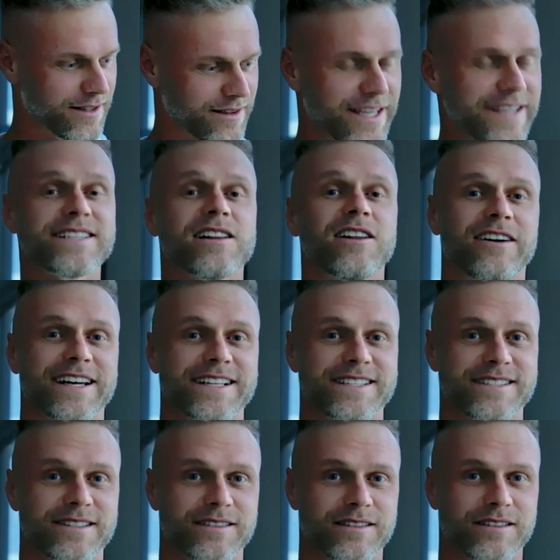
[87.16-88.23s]
These
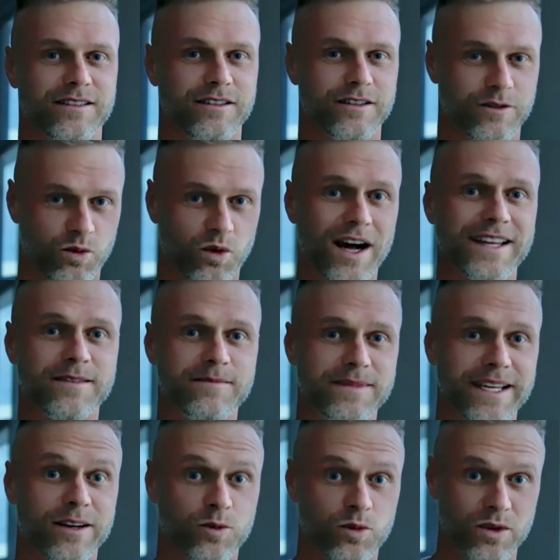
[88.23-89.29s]
clients, write them
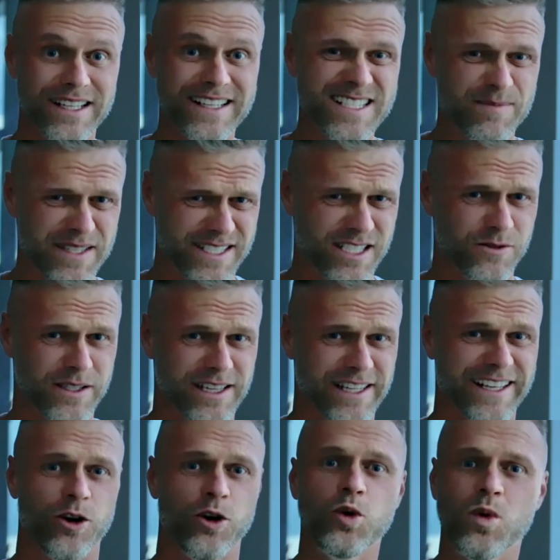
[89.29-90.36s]
down really
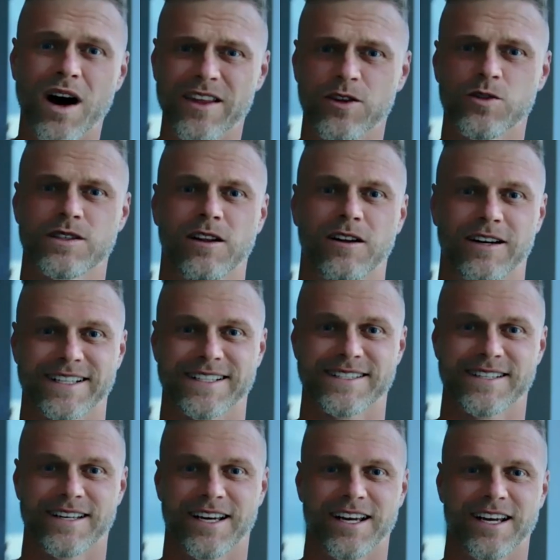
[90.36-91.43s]
specifically. Who are those clients?